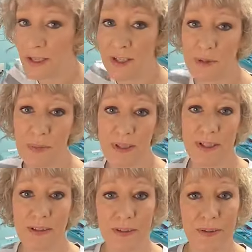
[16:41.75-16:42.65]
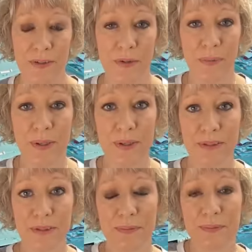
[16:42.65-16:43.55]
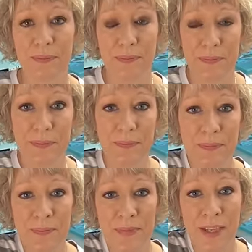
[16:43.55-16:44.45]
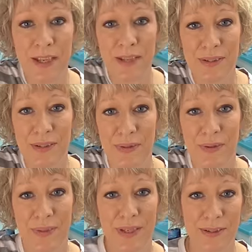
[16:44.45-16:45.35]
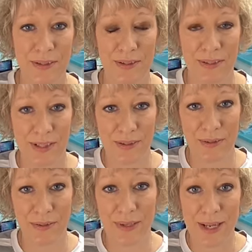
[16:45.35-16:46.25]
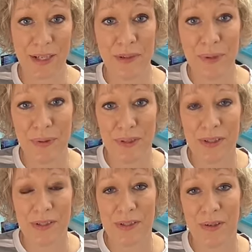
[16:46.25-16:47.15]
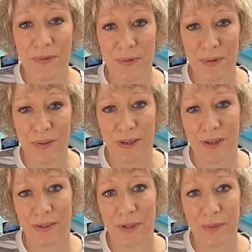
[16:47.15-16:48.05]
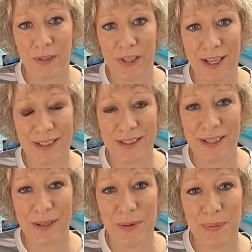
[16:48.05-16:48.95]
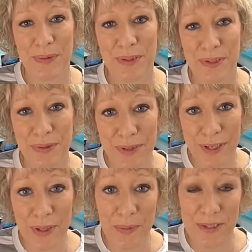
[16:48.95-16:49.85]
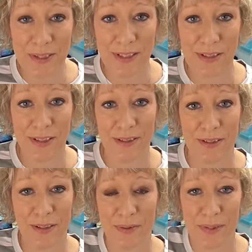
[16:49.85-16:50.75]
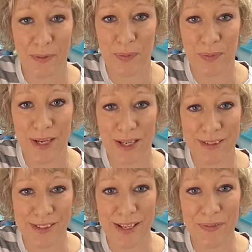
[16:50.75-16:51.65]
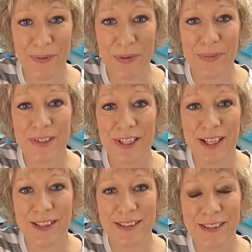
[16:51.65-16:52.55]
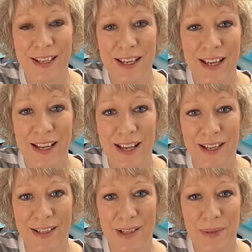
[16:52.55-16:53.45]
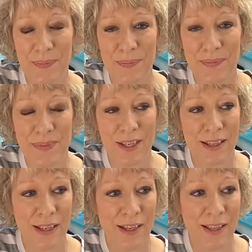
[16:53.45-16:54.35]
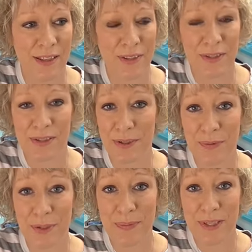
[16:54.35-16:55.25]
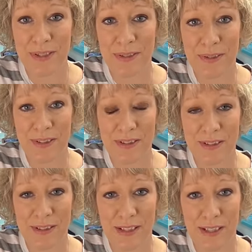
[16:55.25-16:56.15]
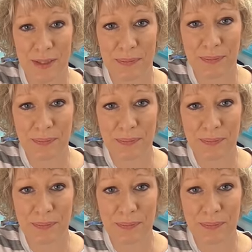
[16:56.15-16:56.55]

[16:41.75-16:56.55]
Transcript: split into 2 parts. So that's just a little added bonus for the October class. I hope you enjoy. I hope to see lots of zipper bags from you guys. There's another one of my students that